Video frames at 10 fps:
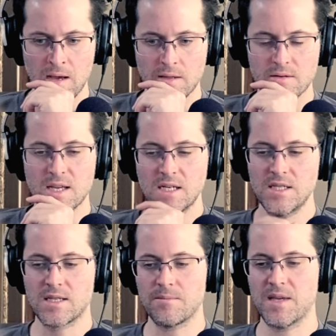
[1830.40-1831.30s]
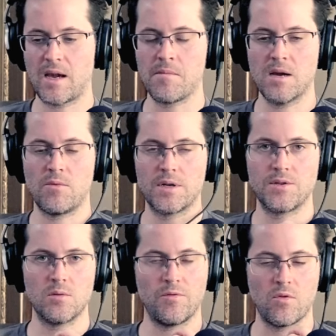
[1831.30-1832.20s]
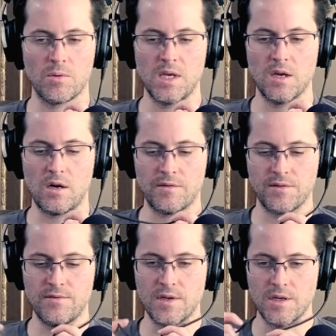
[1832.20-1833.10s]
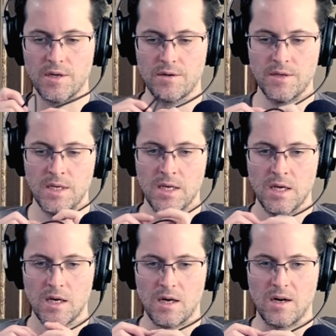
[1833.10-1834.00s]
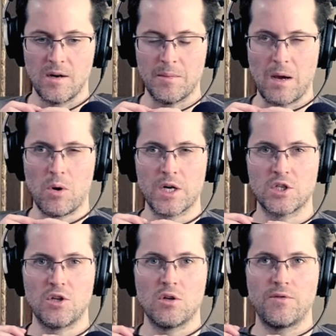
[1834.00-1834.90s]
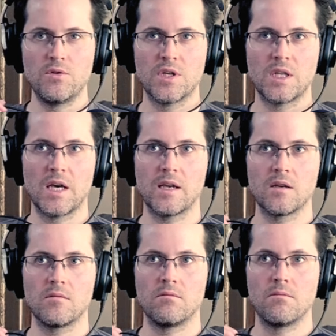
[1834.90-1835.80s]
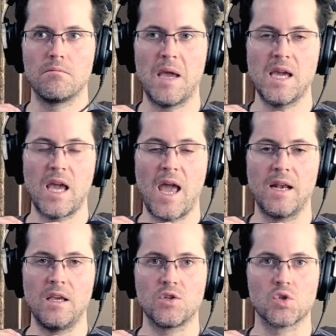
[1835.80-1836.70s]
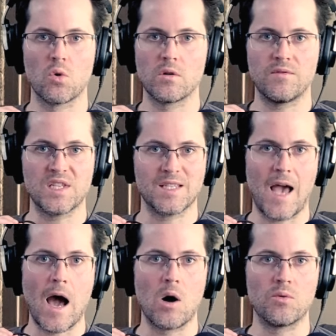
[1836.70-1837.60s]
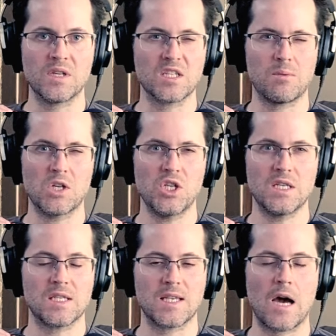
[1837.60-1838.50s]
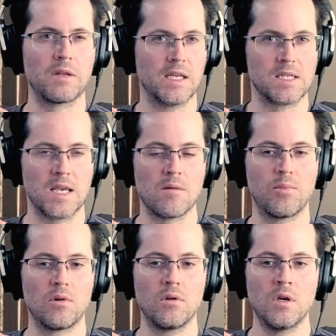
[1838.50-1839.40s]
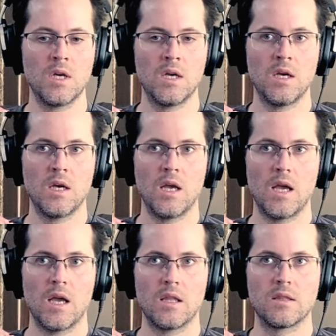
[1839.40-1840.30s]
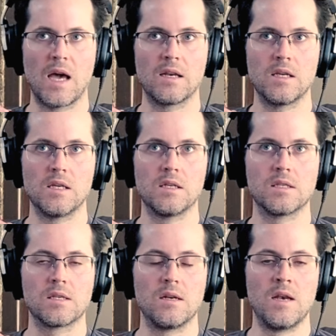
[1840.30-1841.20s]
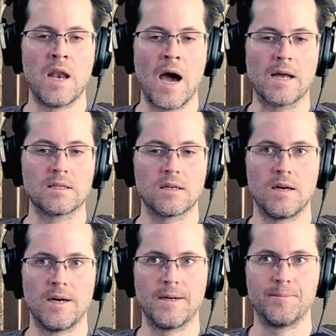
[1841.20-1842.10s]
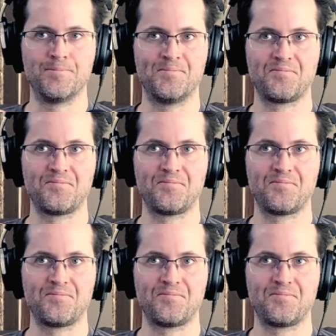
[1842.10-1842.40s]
There's actually something I might want to do before we get off the video. I wanted to know if you could like make any sort of a sound, especially a sound like a sample that is not that